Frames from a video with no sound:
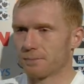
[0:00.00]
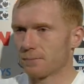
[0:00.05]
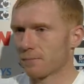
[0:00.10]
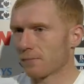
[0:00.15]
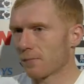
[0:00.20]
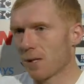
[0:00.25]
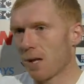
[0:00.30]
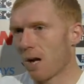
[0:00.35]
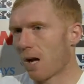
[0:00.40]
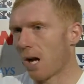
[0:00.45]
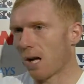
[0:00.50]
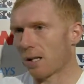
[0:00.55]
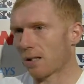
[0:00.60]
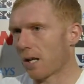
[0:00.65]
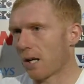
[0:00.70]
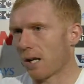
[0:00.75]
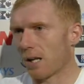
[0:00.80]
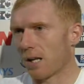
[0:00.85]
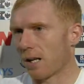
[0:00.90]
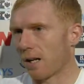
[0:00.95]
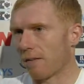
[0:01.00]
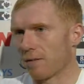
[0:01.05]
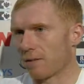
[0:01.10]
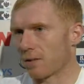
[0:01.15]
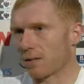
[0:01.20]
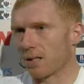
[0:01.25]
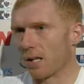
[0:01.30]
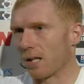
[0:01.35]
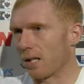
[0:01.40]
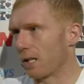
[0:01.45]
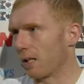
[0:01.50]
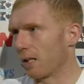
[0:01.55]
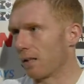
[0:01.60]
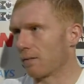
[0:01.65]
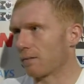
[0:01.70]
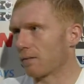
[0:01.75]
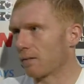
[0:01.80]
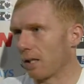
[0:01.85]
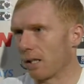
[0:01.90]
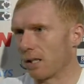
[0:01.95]
No, I haven't set
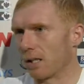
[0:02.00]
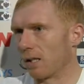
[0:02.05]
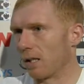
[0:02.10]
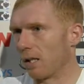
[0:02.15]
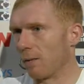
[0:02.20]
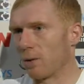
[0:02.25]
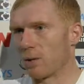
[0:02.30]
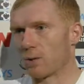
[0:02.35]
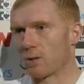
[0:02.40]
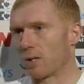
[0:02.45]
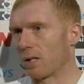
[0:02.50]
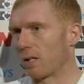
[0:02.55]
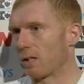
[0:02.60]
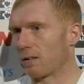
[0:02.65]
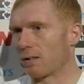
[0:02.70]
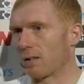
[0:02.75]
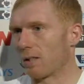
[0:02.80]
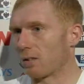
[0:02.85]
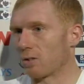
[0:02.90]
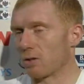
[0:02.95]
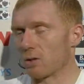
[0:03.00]
any limits or anything.